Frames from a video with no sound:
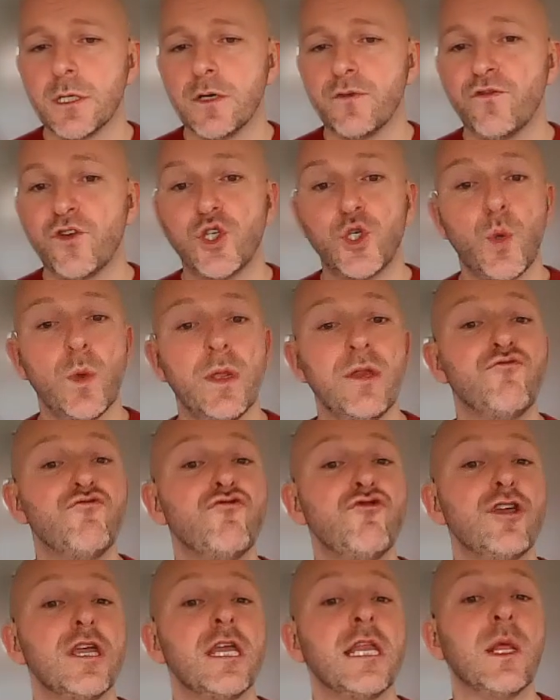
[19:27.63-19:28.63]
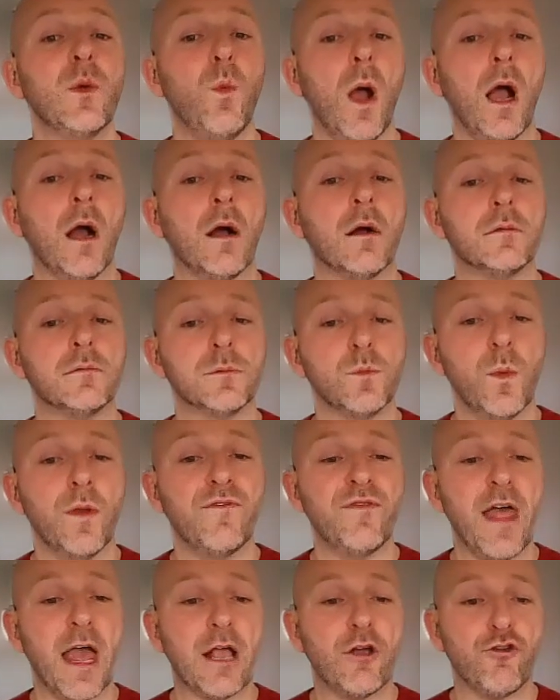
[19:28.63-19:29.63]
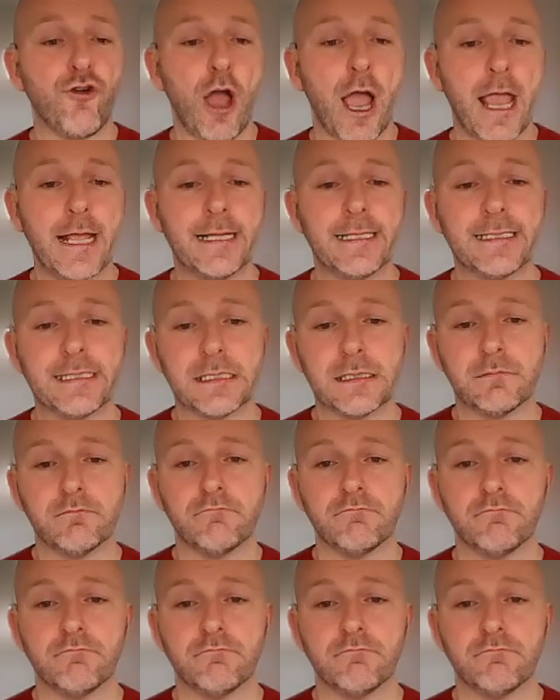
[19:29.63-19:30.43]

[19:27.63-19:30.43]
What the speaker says: for doing really well with their grades.